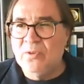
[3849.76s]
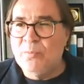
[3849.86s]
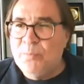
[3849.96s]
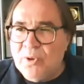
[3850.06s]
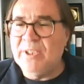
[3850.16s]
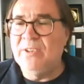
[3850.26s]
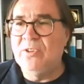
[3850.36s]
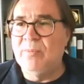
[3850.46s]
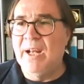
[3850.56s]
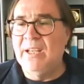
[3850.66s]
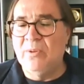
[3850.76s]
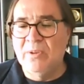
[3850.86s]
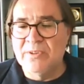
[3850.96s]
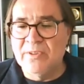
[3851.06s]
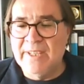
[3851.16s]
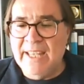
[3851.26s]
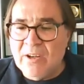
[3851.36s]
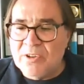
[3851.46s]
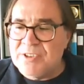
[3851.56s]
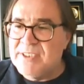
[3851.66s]
to put into value also the
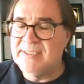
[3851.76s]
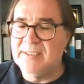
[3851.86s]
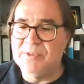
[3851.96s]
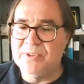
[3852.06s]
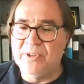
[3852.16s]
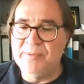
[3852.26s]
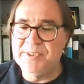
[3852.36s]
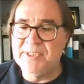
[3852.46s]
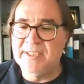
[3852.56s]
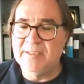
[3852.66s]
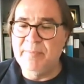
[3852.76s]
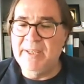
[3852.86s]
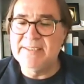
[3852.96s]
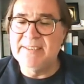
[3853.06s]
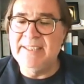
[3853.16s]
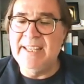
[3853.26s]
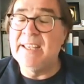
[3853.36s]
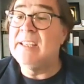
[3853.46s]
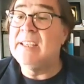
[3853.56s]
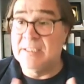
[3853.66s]
ecosystem services, that means
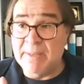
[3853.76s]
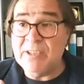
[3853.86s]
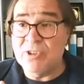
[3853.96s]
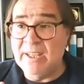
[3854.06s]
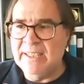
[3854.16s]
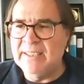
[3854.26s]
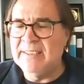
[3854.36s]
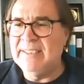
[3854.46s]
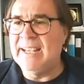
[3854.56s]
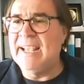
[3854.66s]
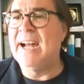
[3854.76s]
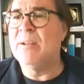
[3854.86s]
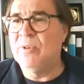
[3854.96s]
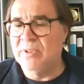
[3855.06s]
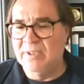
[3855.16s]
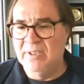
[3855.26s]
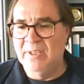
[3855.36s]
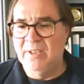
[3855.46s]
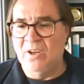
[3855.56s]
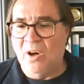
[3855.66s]
especially the carbon
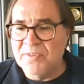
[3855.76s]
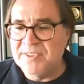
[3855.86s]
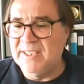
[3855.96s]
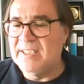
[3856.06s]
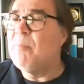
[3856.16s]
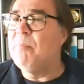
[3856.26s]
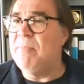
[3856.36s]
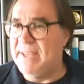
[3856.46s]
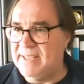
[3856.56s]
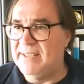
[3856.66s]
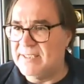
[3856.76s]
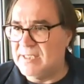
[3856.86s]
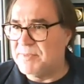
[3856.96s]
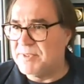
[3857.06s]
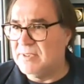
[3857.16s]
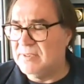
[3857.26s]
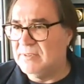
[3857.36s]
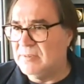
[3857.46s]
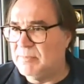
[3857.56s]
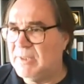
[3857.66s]
offset mechanisms,
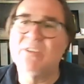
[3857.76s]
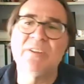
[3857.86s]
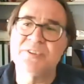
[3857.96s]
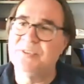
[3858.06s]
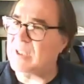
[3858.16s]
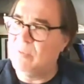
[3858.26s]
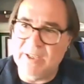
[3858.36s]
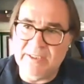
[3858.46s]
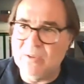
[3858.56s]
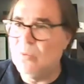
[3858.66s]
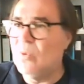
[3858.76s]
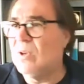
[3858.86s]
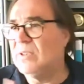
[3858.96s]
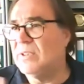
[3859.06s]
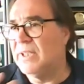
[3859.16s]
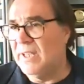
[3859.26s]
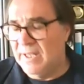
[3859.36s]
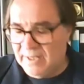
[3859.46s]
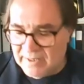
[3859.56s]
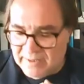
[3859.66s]
but also the quality of water,
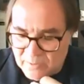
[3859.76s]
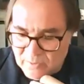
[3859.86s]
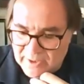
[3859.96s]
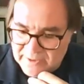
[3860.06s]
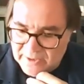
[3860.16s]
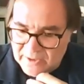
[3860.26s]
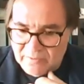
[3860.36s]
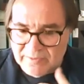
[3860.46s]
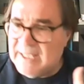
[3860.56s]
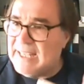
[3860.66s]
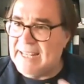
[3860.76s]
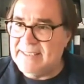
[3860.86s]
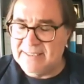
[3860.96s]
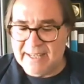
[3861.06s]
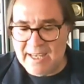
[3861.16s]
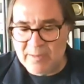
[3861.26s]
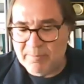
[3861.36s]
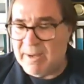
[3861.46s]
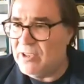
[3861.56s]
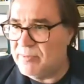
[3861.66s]
the quality of the landscape,
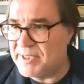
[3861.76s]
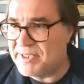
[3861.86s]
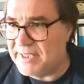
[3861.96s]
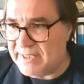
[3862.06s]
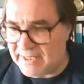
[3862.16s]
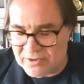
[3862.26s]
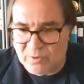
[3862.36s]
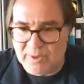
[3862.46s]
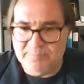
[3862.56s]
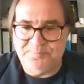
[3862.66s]
biodiversity, and so on.